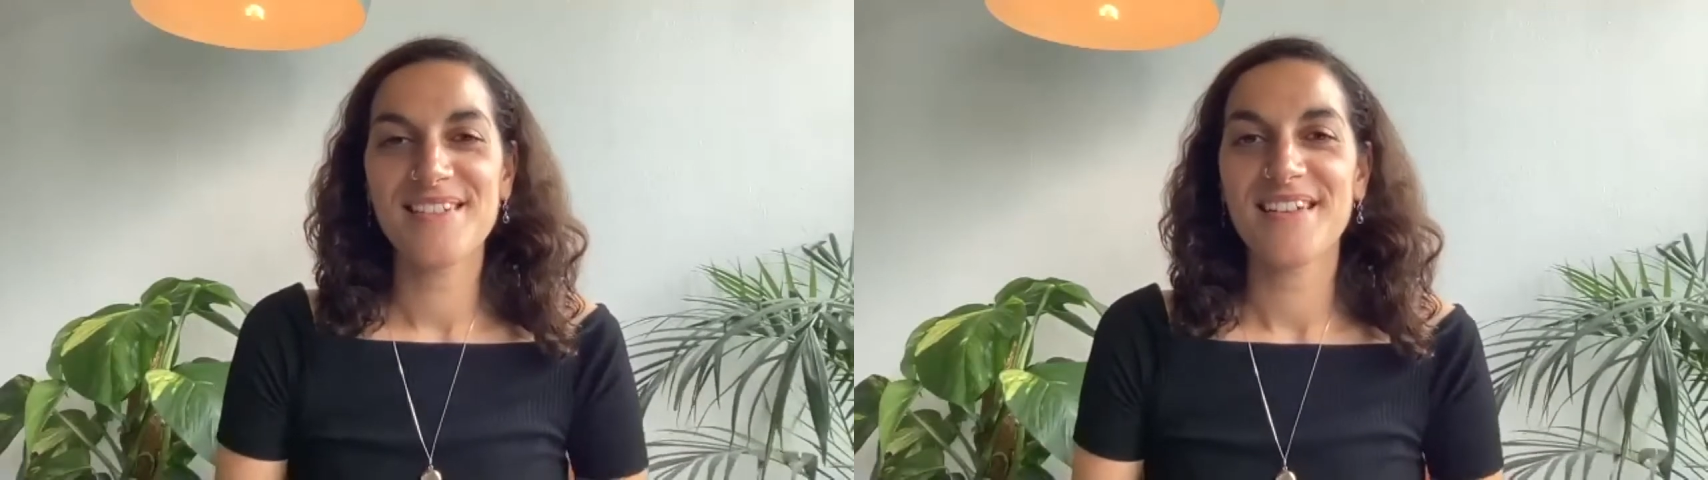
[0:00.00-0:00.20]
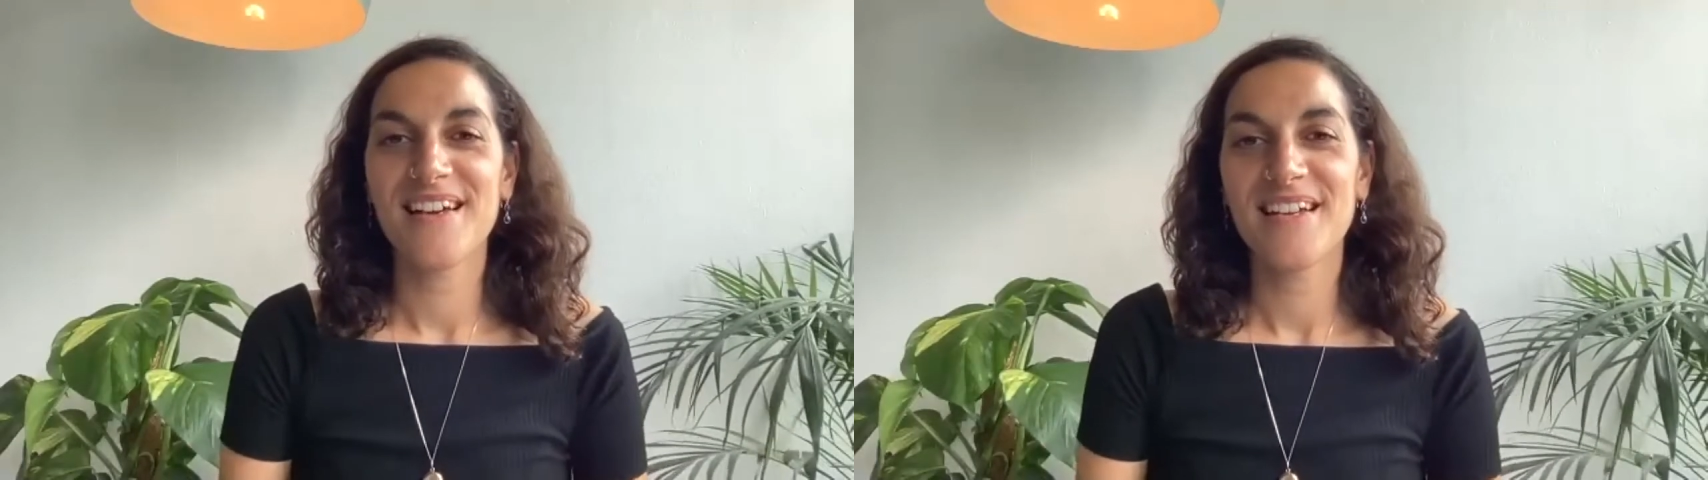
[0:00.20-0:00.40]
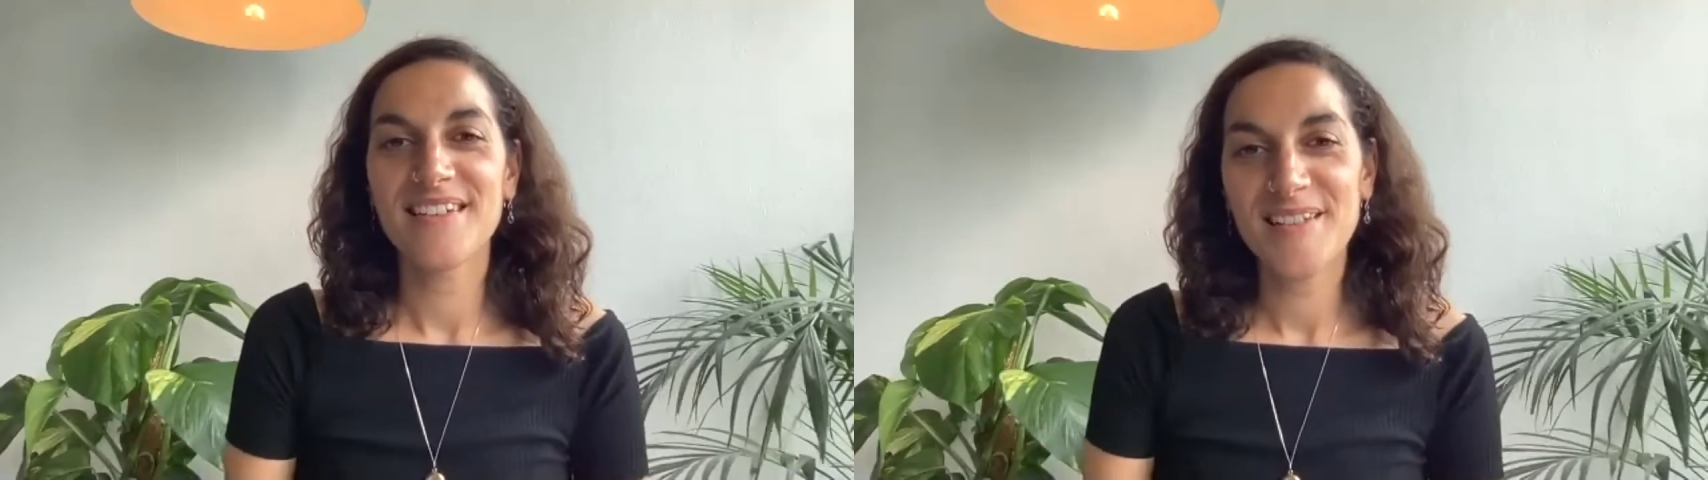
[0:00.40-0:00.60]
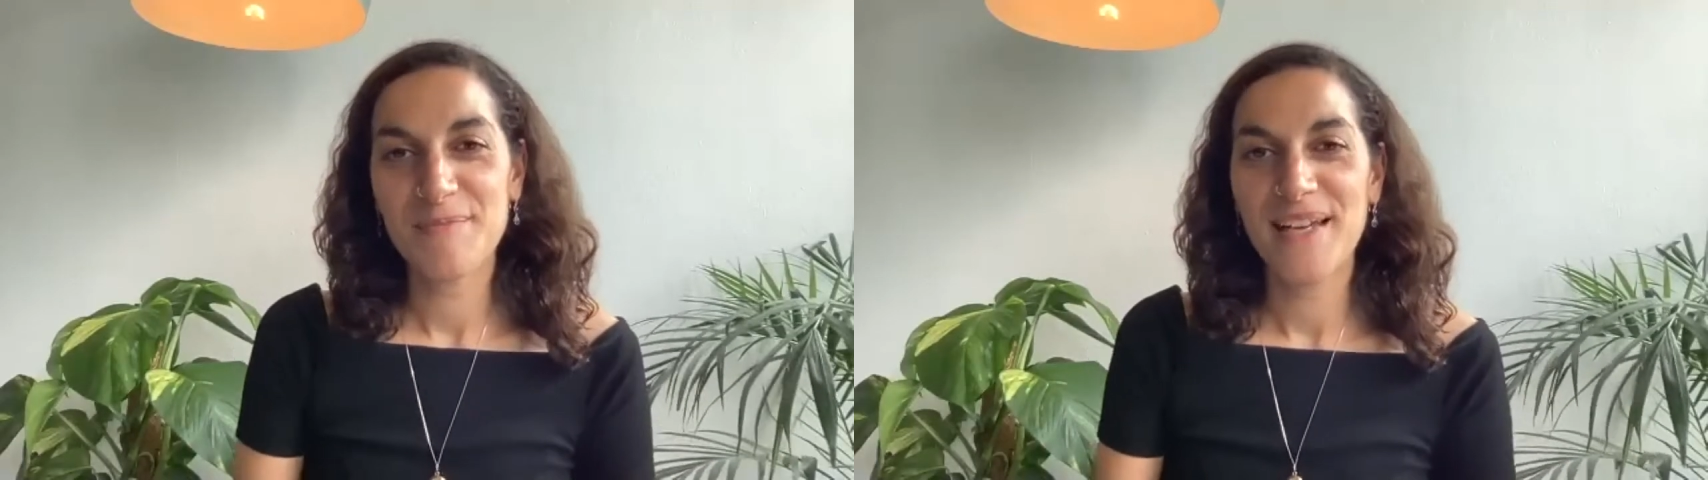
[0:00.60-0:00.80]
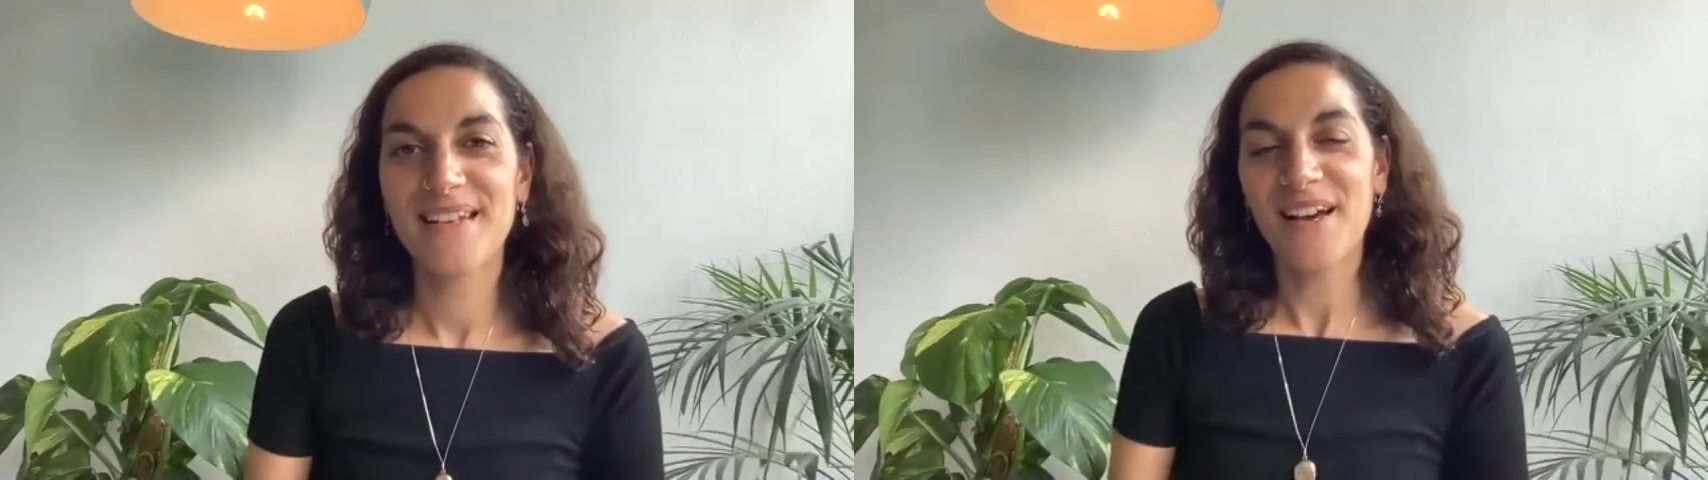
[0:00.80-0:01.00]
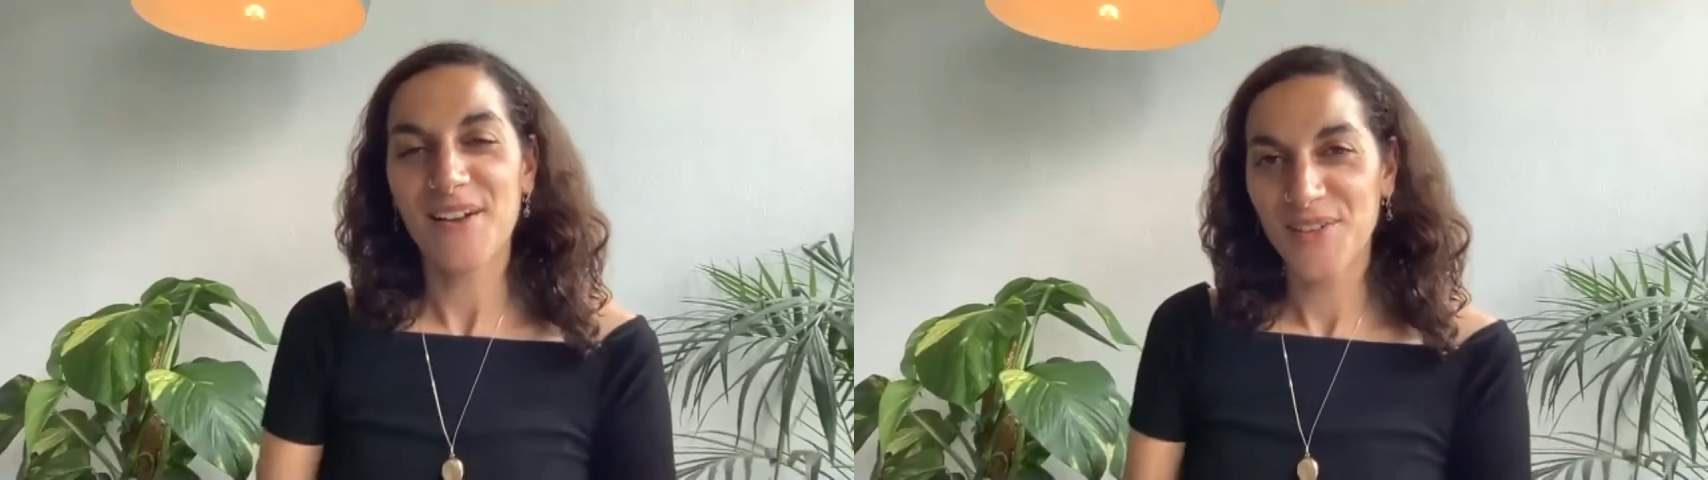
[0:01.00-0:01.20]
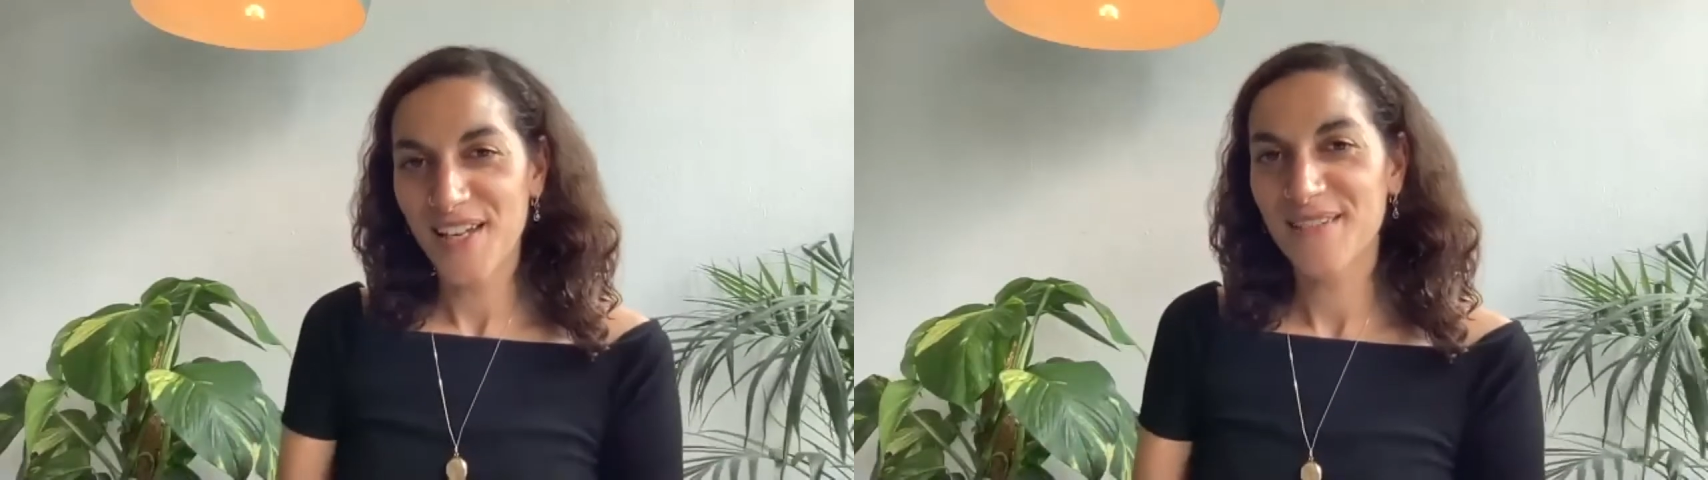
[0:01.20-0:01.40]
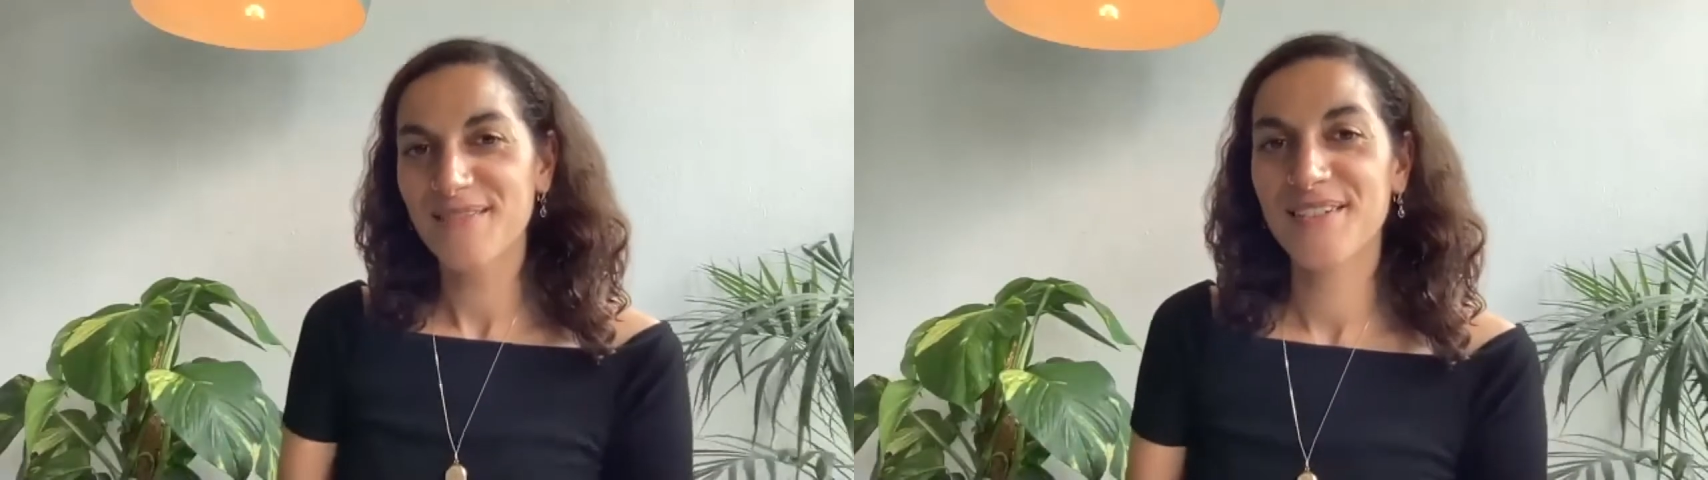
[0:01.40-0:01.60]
Hadas Ben Aroya,